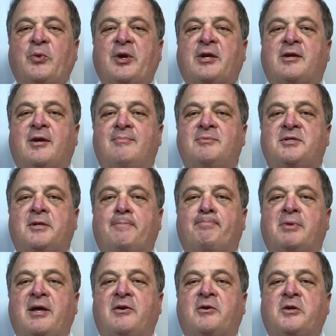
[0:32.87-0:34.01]
When it comes to
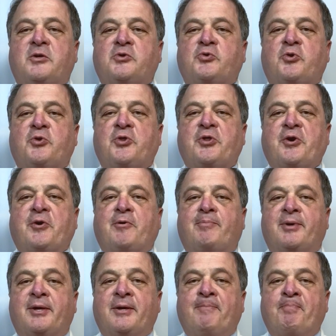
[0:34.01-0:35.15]
bladder control
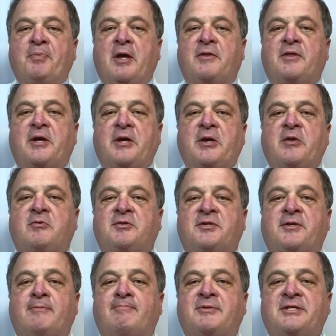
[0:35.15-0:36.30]
therapy, the
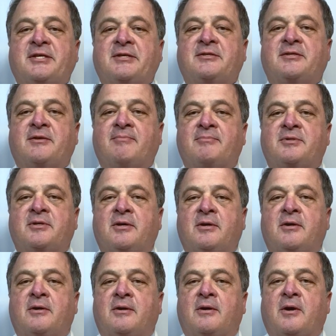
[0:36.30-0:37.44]
InterStim systems
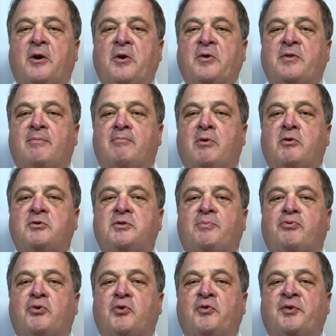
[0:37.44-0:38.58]
are the most
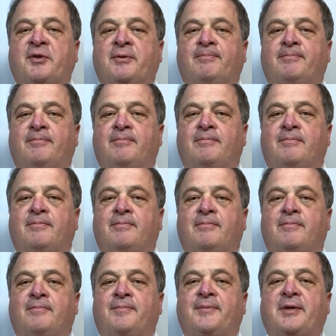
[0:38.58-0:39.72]
proven.
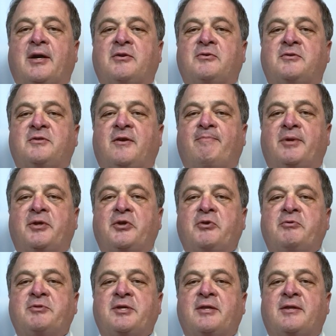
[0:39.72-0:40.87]
Doctors have been
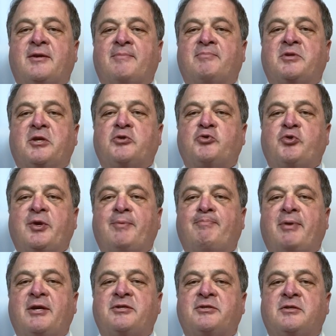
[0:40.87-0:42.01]
using them to treat
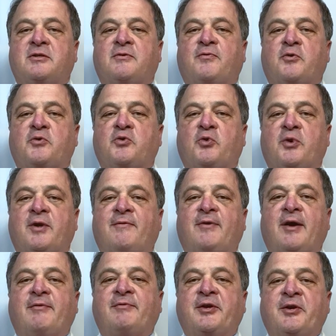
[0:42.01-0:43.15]
patients for
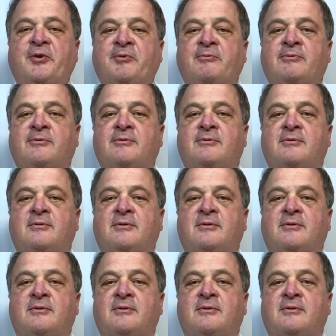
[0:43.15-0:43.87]
25 years.